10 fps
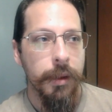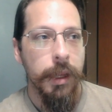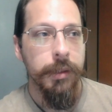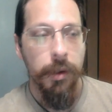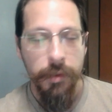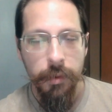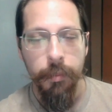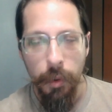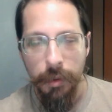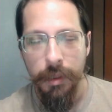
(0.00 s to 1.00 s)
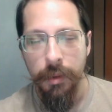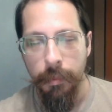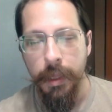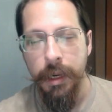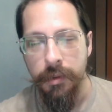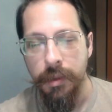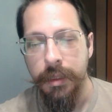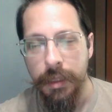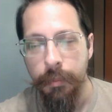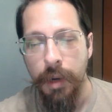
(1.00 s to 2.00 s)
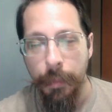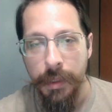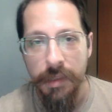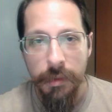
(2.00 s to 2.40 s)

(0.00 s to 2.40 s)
It's also important that the players on the team probably